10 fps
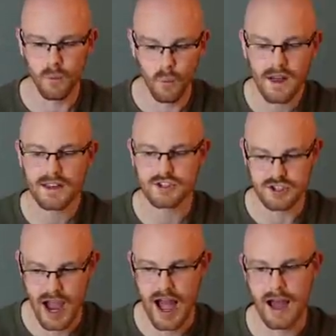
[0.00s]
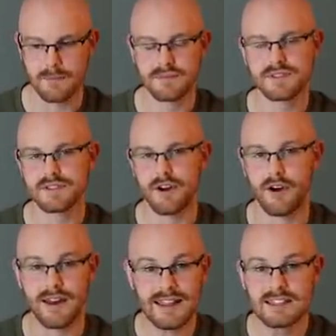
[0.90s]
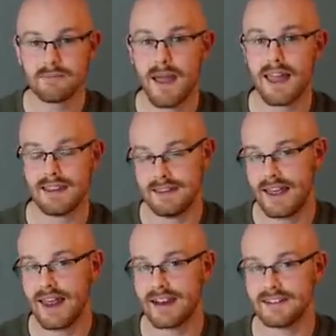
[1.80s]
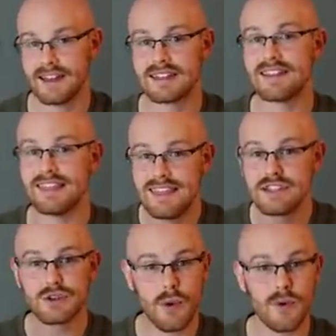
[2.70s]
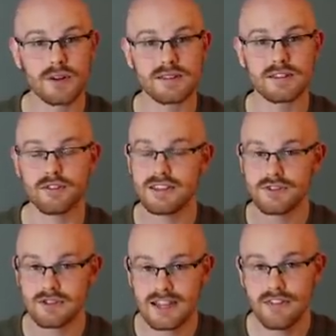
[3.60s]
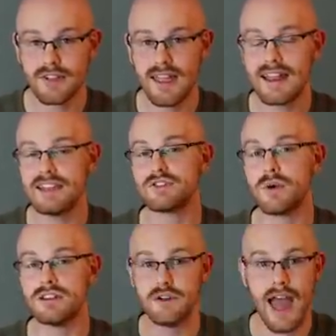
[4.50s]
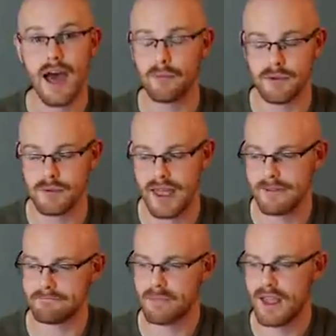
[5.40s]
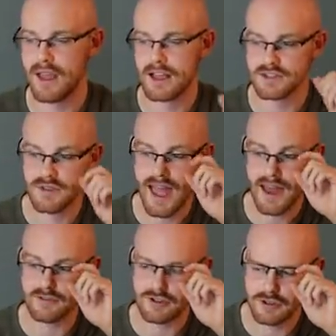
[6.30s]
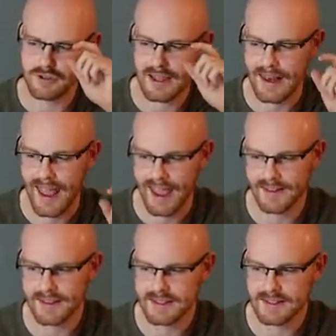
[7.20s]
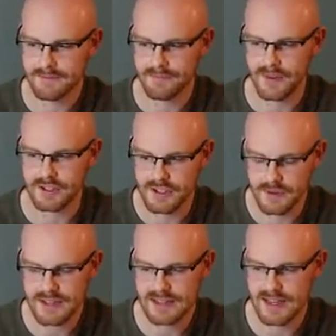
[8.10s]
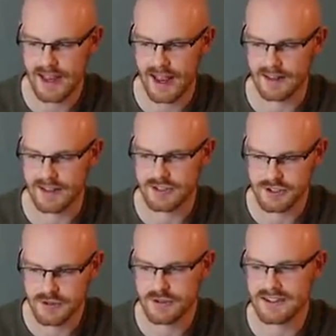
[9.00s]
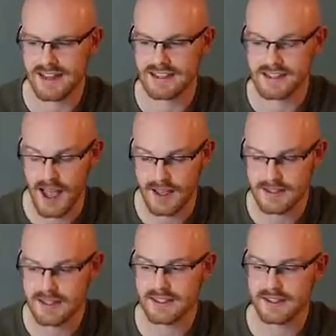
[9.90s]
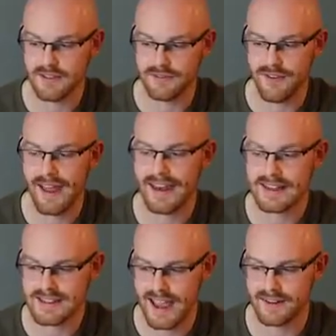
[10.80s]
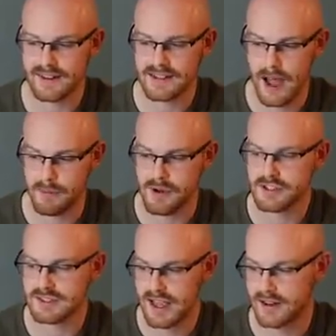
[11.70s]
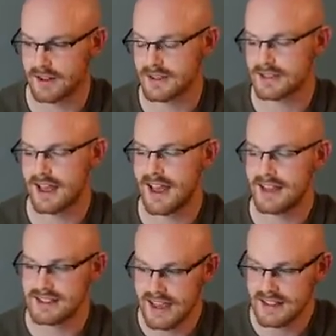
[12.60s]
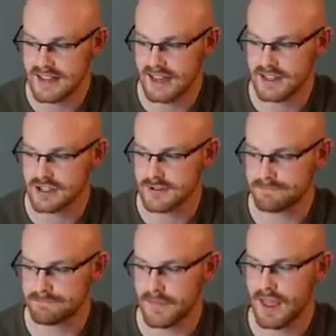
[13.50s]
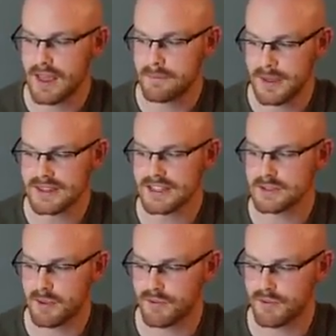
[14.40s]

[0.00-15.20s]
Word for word: What jobs are in demand in data analytics that this course or this certificate is going to help you get? So they have junior data analyst, associate data analyst, junior data scientist, finance analyst, operations analyst, data technician, business